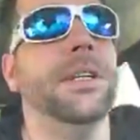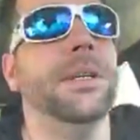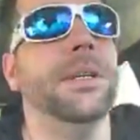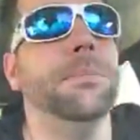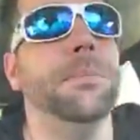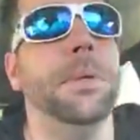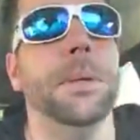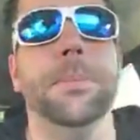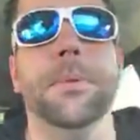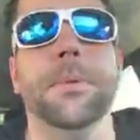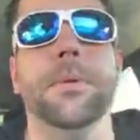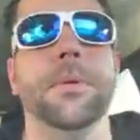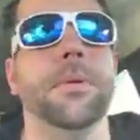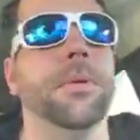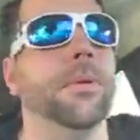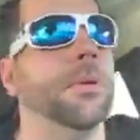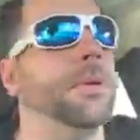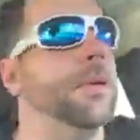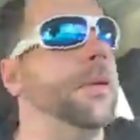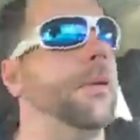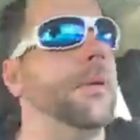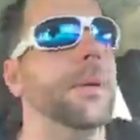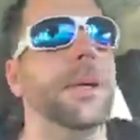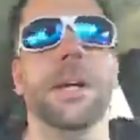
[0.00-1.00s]
Shit like
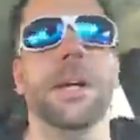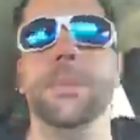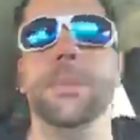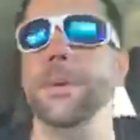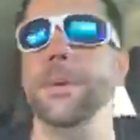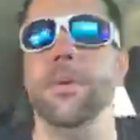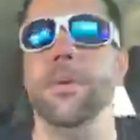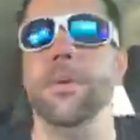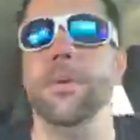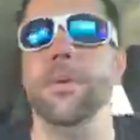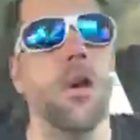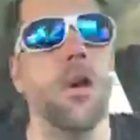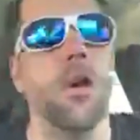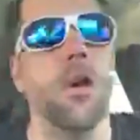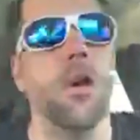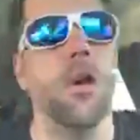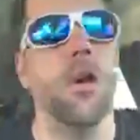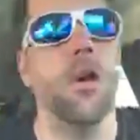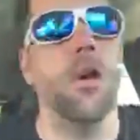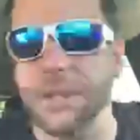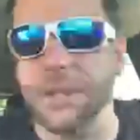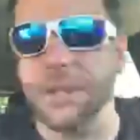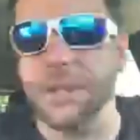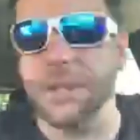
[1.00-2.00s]
that
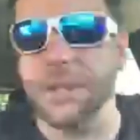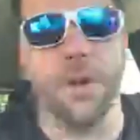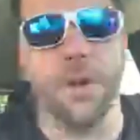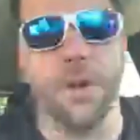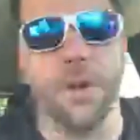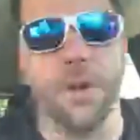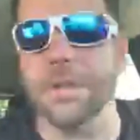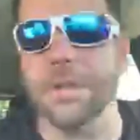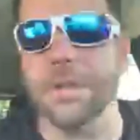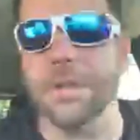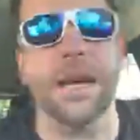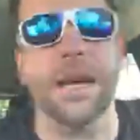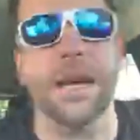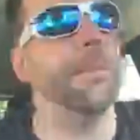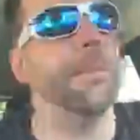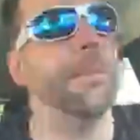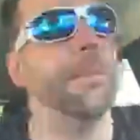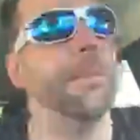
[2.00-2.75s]
does happen.